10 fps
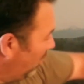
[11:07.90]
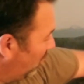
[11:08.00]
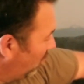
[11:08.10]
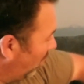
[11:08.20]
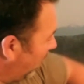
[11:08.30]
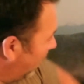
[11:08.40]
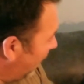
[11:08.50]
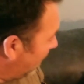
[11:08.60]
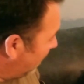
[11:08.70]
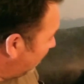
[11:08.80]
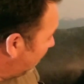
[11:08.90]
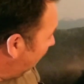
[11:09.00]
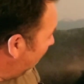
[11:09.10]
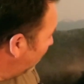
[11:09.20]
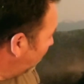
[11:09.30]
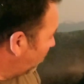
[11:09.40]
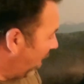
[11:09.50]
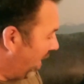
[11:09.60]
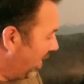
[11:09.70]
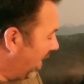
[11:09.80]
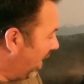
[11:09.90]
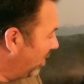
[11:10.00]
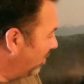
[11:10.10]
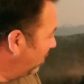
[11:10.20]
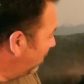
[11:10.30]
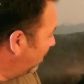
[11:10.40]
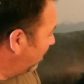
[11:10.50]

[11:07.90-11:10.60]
we're going to get this out and try it out, and